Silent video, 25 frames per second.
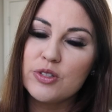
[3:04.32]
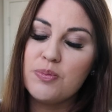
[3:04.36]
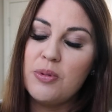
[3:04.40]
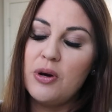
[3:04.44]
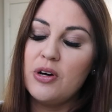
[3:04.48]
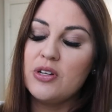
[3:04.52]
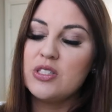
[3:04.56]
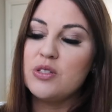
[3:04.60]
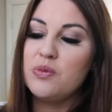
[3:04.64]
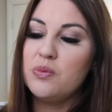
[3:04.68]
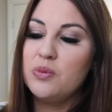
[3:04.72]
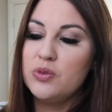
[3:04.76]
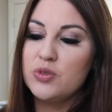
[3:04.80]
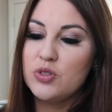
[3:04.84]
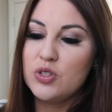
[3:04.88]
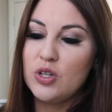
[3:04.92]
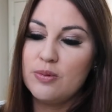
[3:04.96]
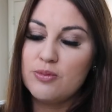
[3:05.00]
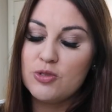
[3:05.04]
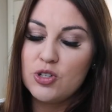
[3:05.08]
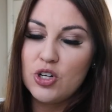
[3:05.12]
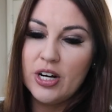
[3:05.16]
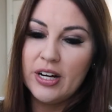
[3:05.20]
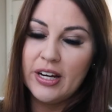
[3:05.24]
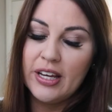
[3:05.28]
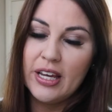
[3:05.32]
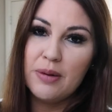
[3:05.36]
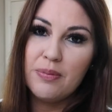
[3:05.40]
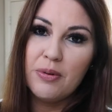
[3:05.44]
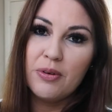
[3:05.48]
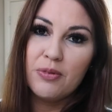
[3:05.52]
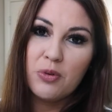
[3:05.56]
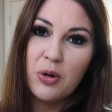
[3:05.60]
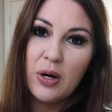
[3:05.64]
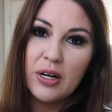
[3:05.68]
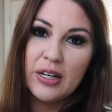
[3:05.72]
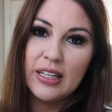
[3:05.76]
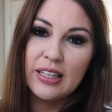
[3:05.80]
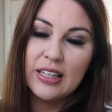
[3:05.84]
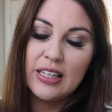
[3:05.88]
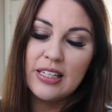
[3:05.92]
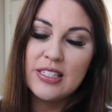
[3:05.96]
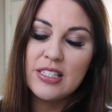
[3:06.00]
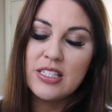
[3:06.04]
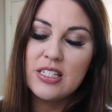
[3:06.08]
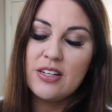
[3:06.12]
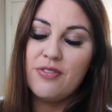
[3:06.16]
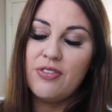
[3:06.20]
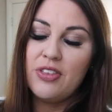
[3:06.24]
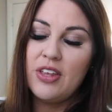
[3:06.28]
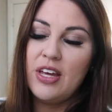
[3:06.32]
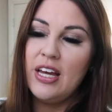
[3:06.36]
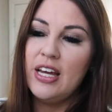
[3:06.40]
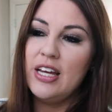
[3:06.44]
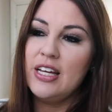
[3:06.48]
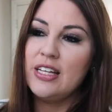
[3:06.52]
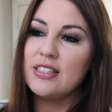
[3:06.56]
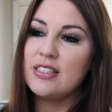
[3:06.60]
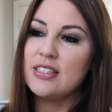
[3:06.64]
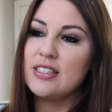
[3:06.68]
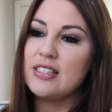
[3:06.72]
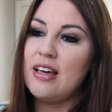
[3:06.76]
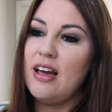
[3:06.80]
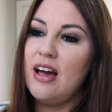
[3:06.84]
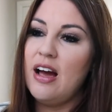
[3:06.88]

as possible. So I'm trying to keep a running list of things.